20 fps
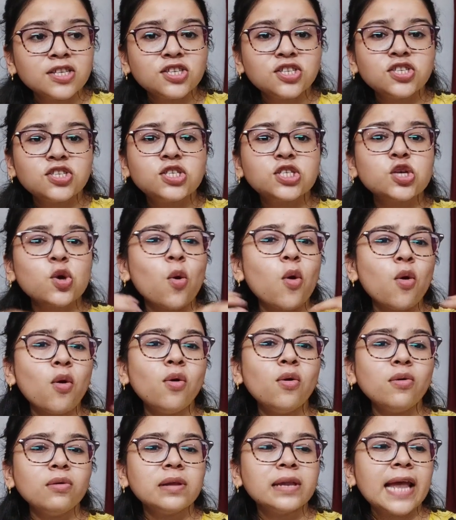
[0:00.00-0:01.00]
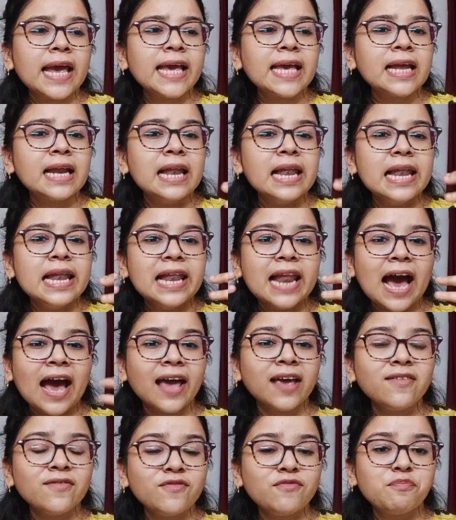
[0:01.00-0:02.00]
so like
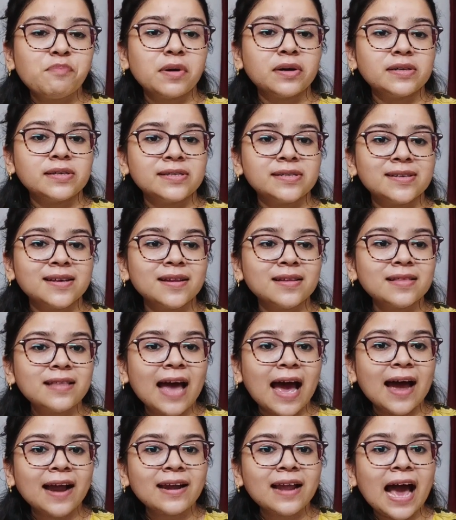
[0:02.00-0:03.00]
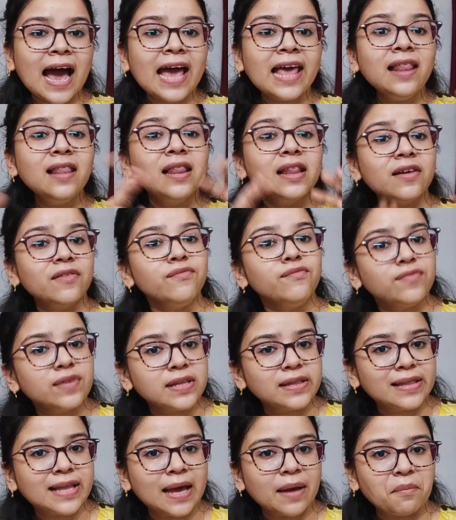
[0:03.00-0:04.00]
live person, that I live
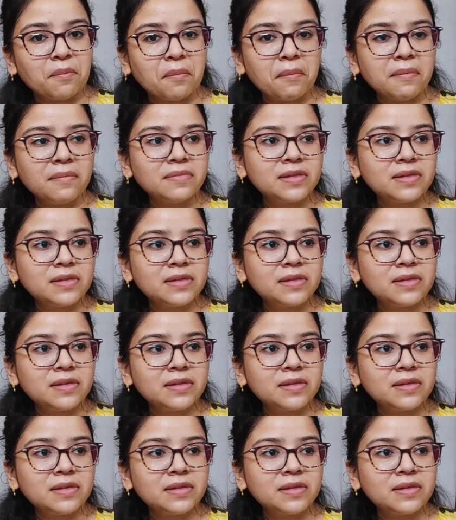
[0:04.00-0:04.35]
with them.